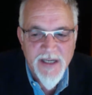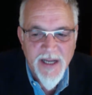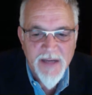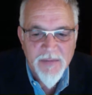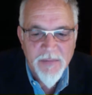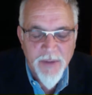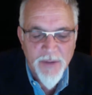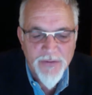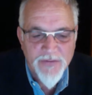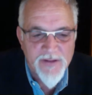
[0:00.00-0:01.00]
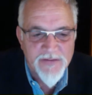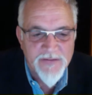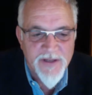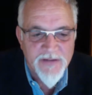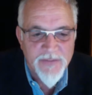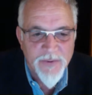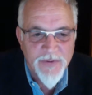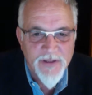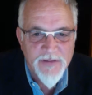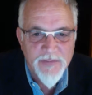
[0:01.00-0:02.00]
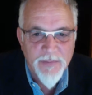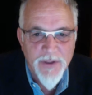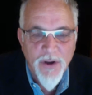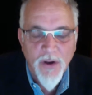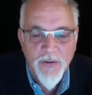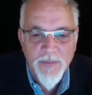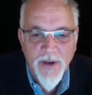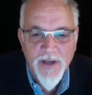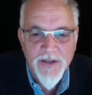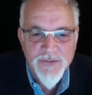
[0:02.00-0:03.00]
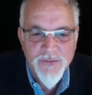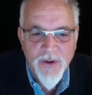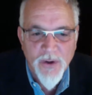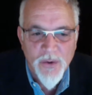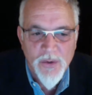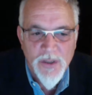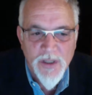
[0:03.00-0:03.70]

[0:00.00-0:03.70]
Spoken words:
And both of these events were things beyond my control,